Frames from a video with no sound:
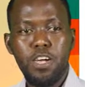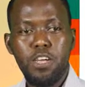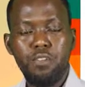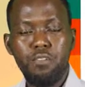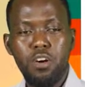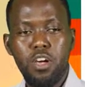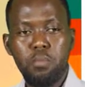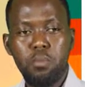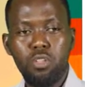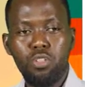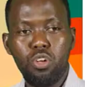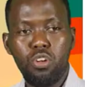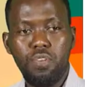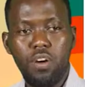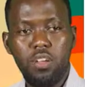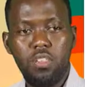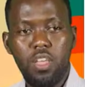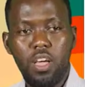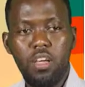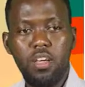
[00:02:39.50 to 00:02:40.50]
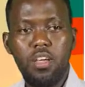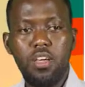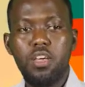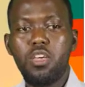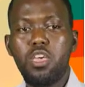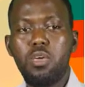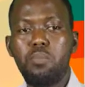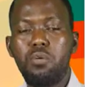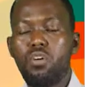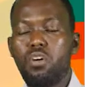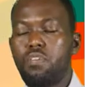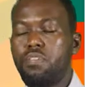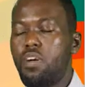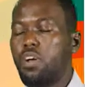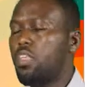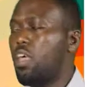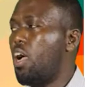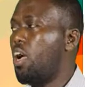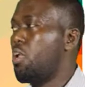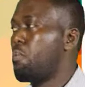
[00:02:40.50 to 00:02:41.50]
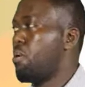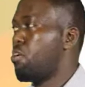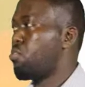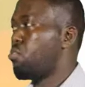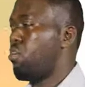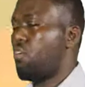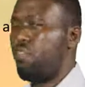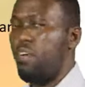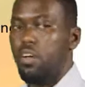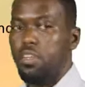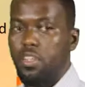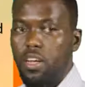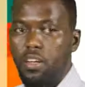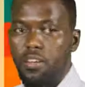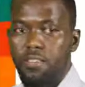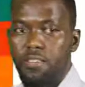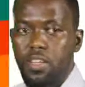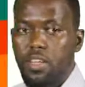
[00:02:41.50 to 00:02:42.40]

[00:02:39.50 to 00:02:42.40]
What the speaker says: environmental factor, chemical factor, and personal factor.